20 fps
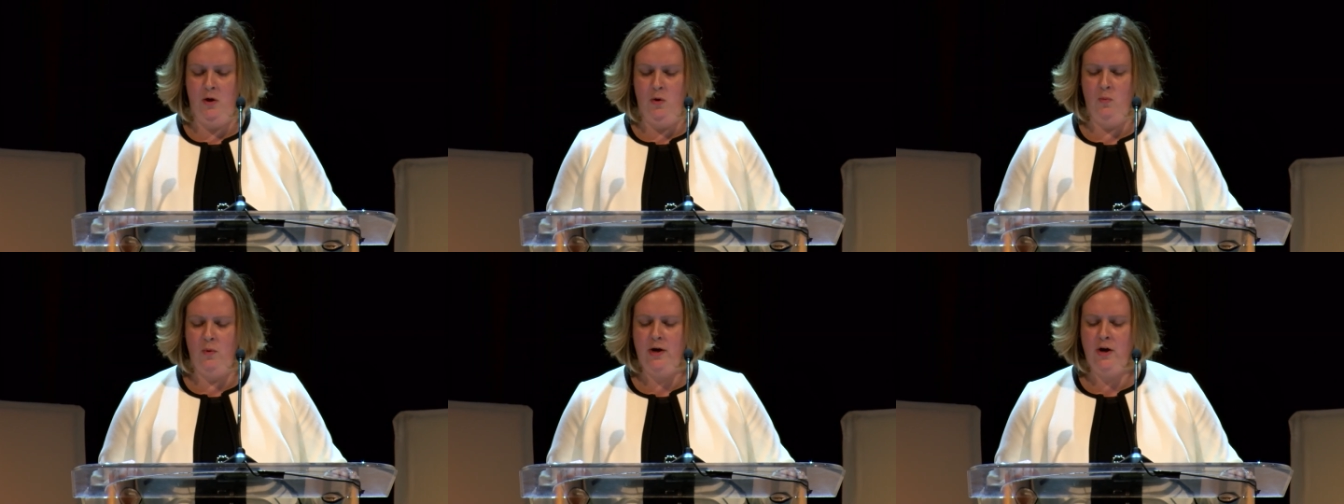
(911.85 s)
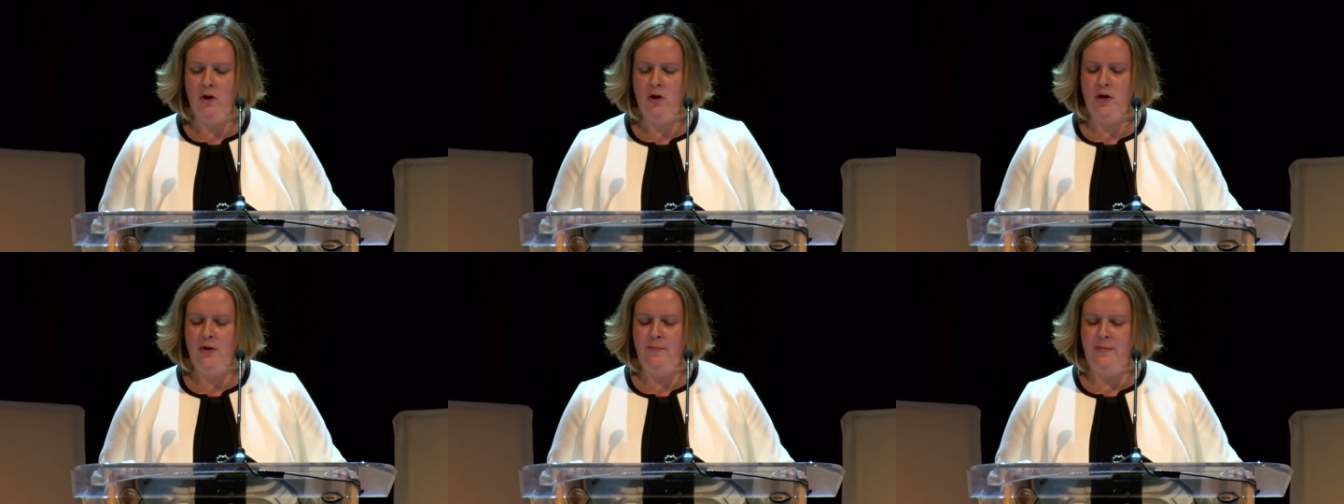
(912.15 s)
what
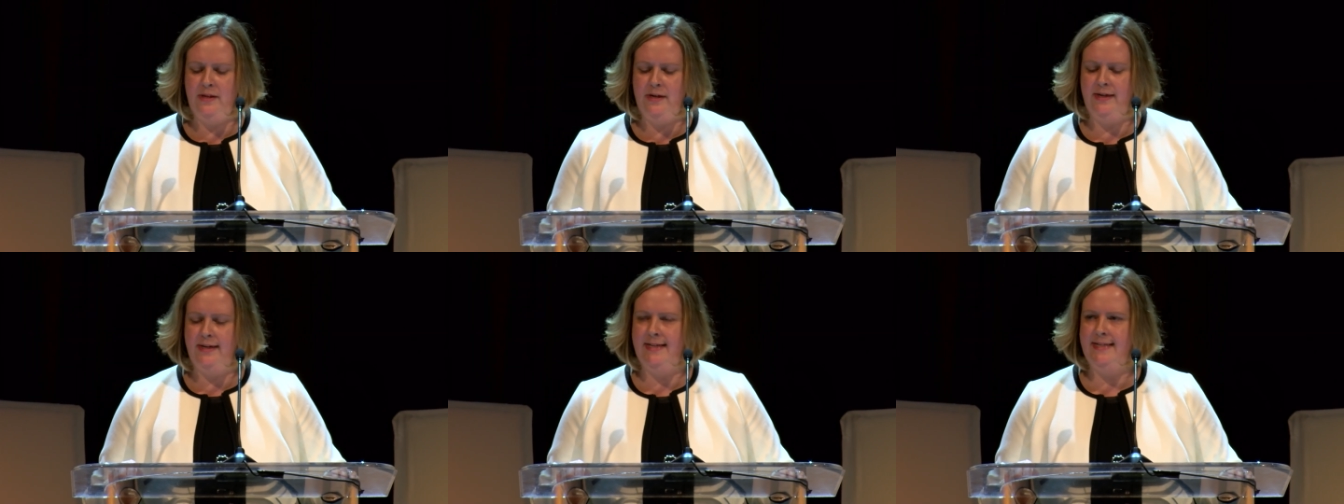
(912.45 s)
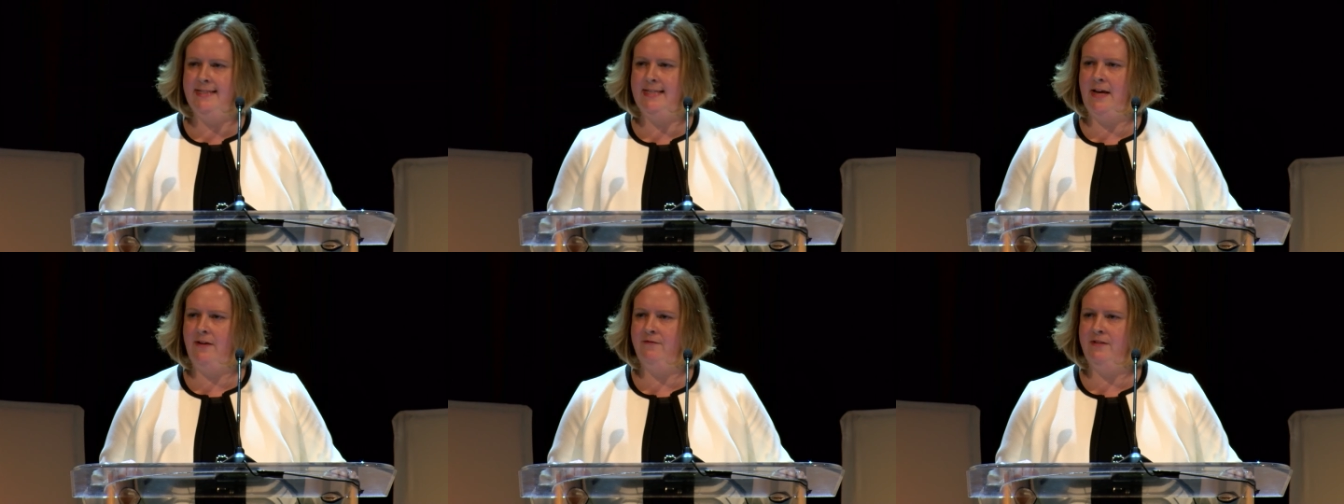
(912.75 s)
our
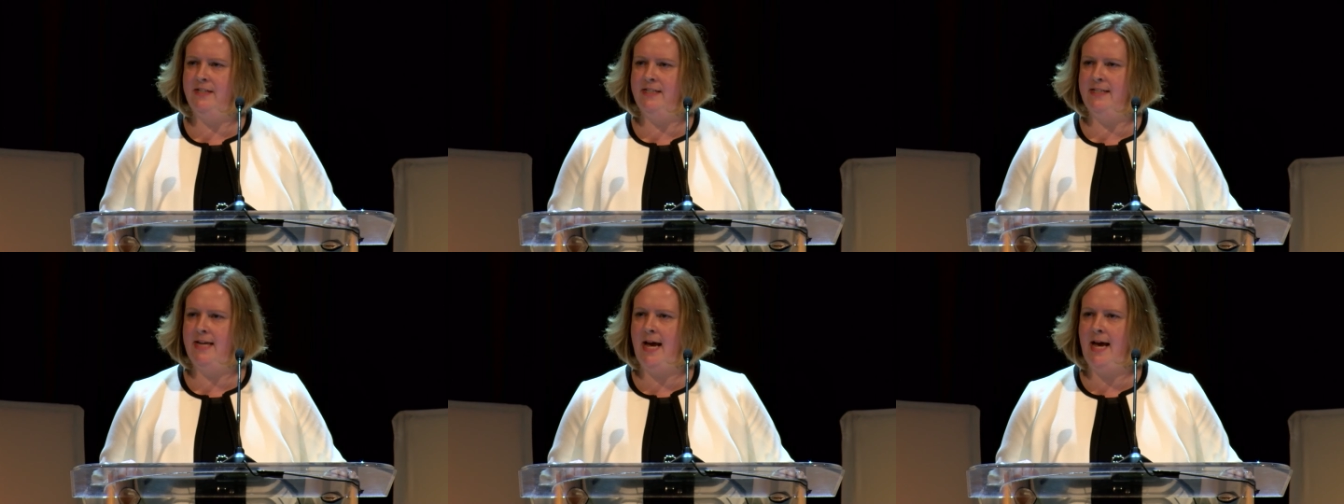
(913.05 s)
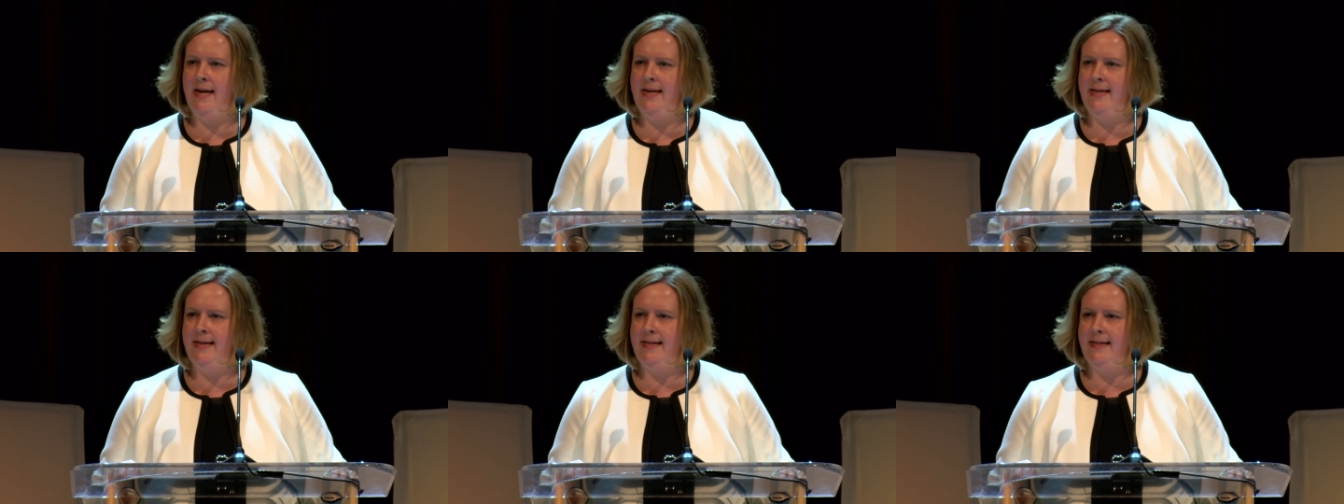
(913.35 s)
communities have
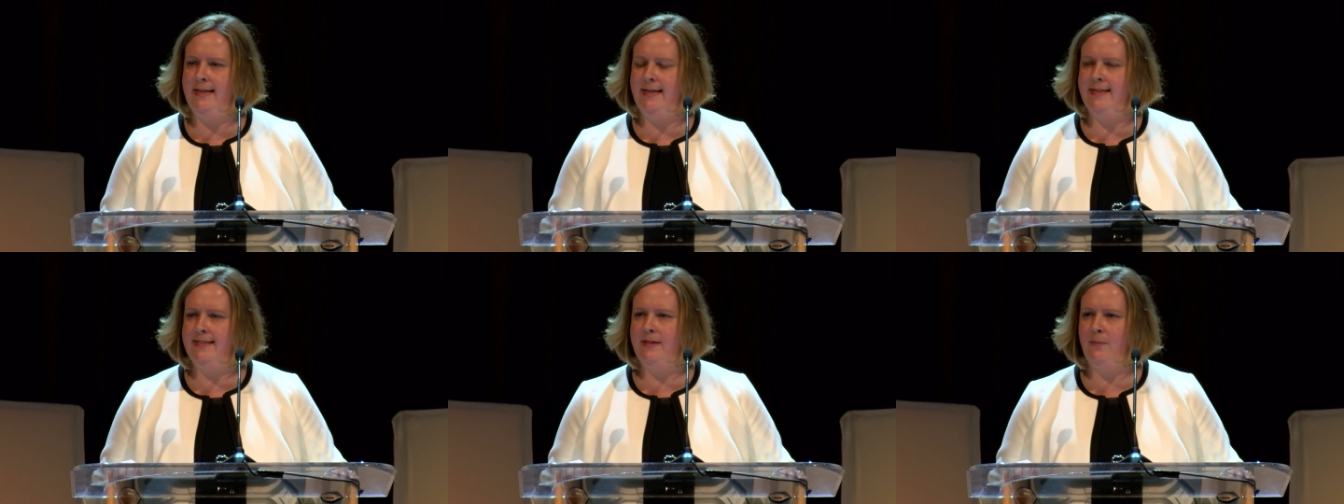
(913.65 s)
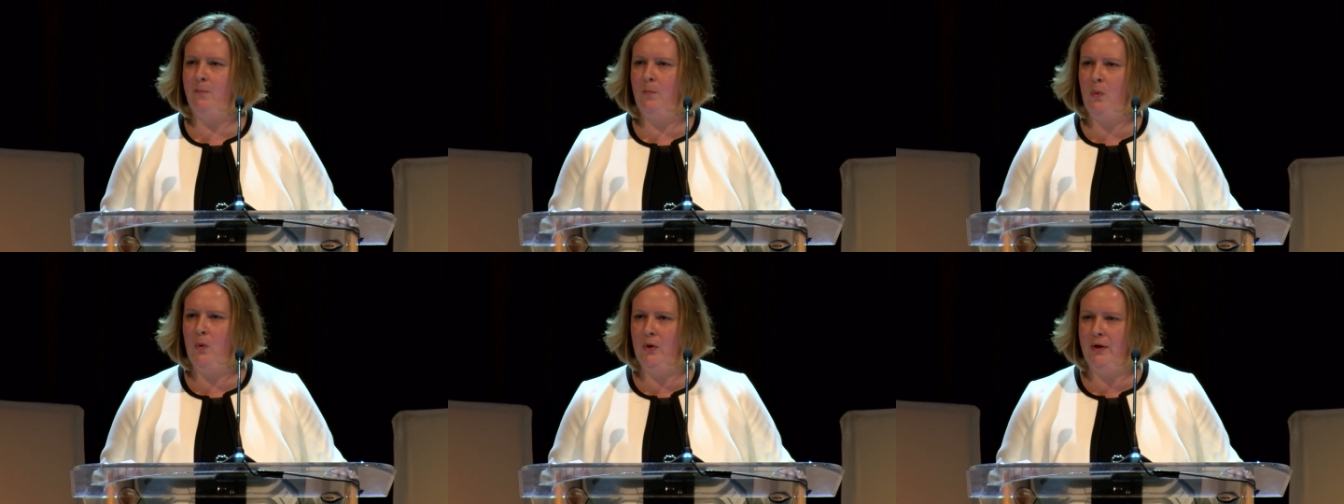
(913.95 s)
decided is
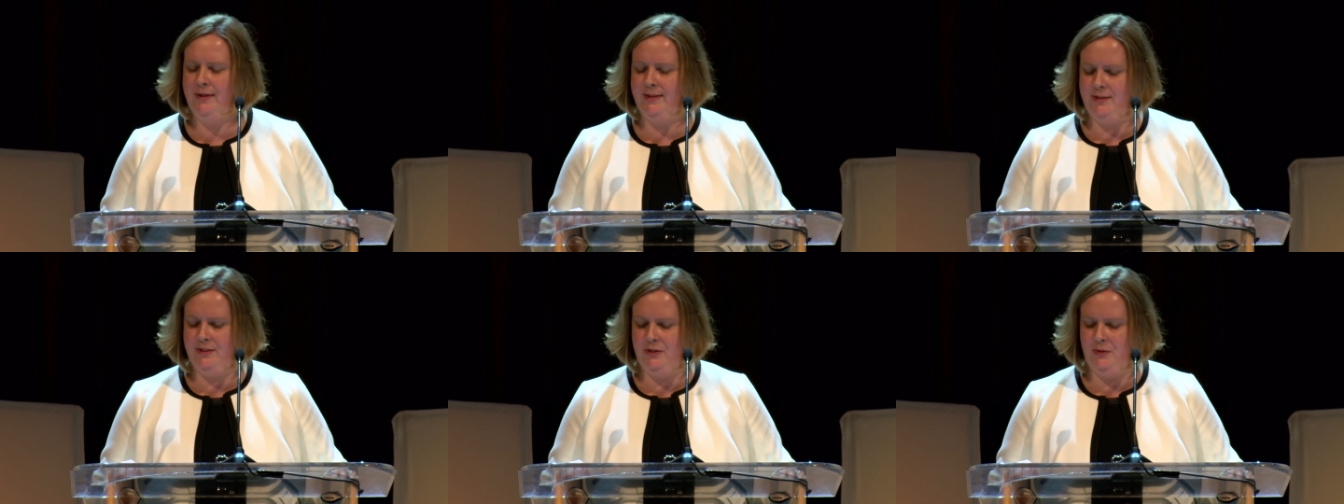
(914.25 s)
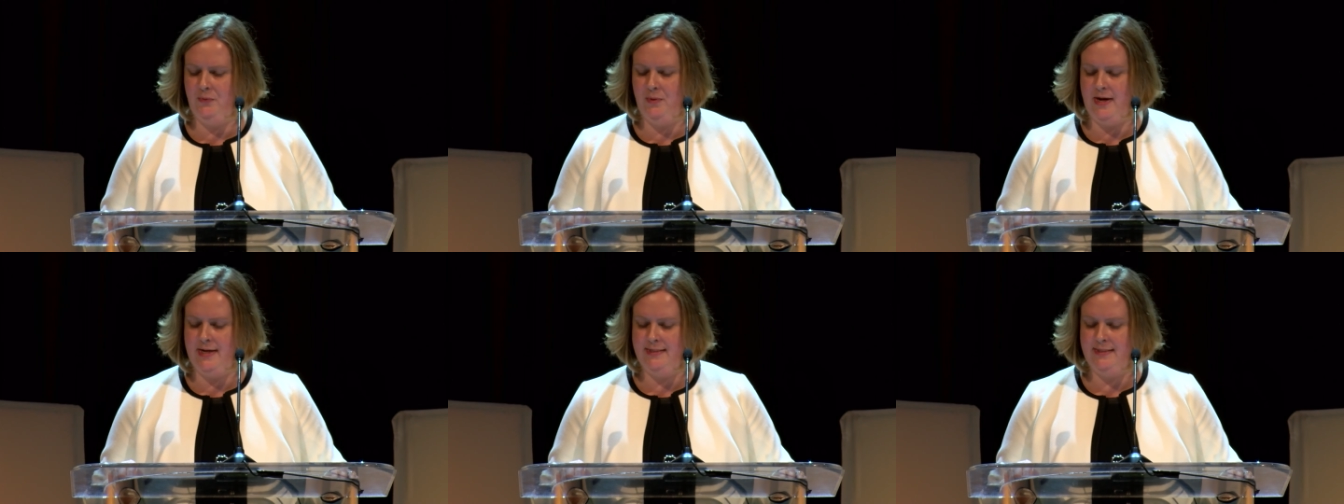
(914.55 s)
important
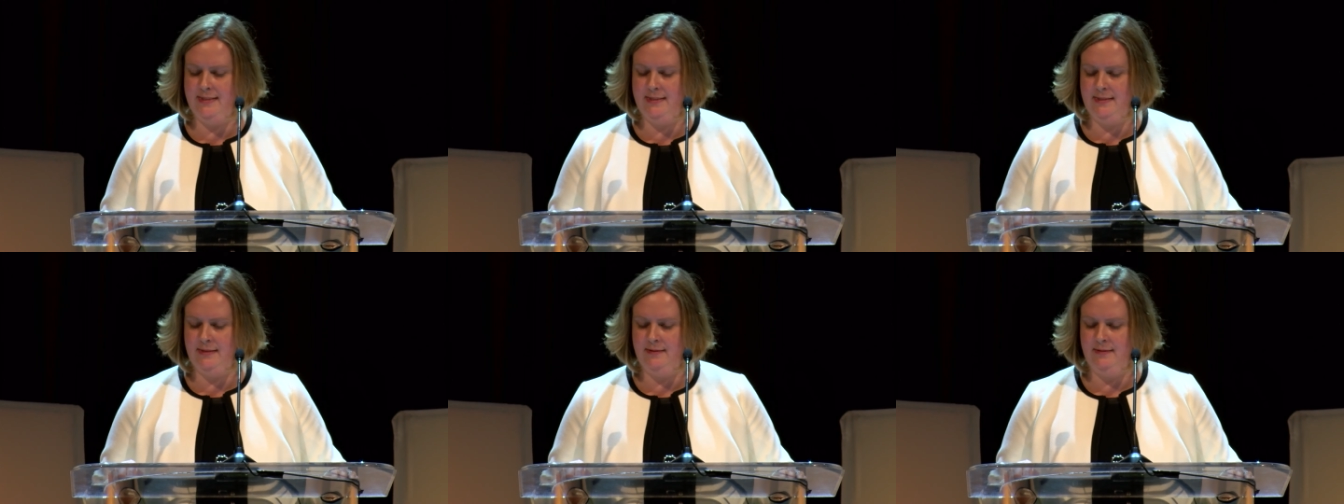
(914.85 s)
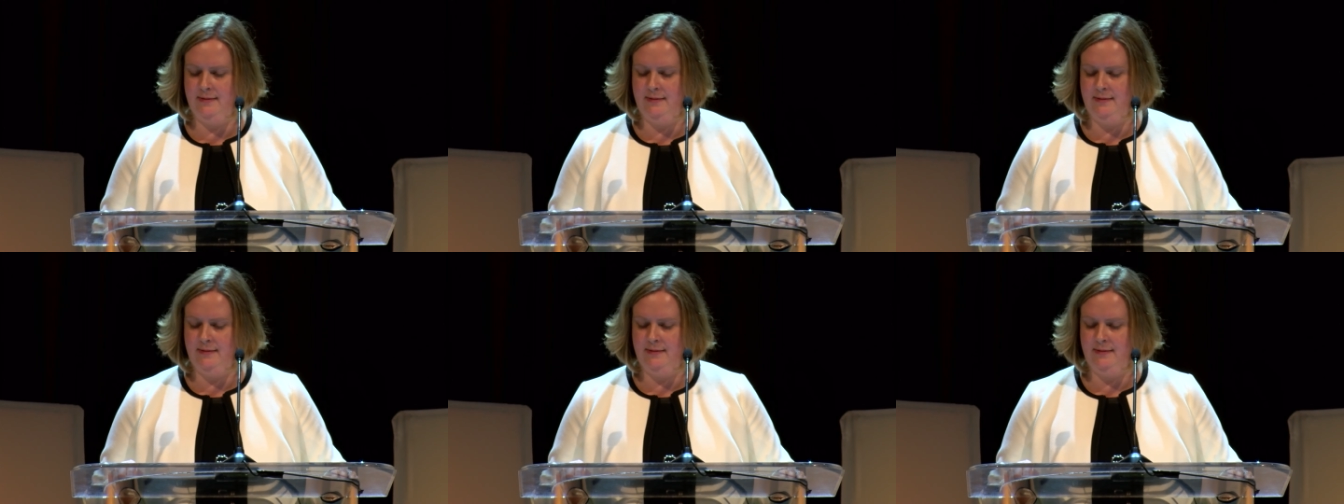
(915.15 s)
to us,